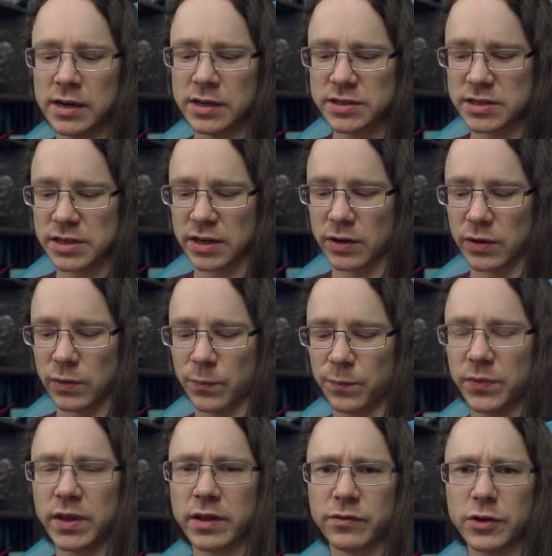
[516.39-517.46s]
So
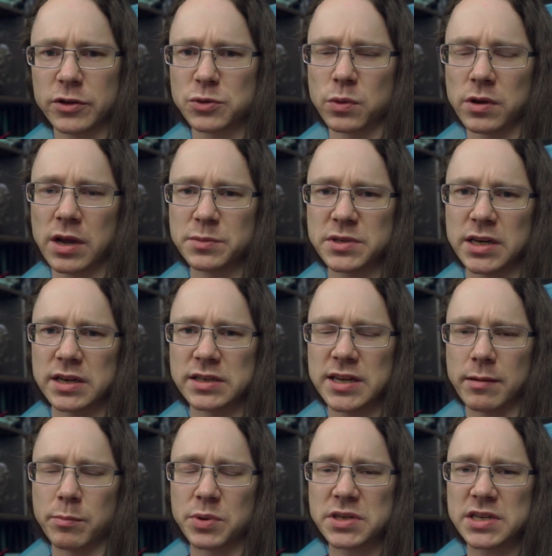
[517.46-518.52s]
the first one comes in at
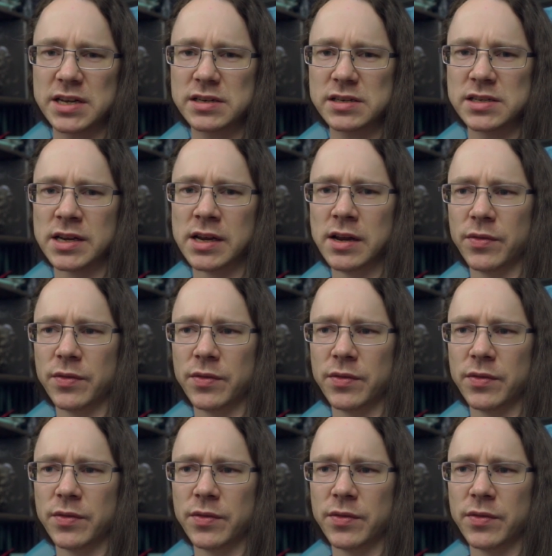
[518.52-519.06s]
10%,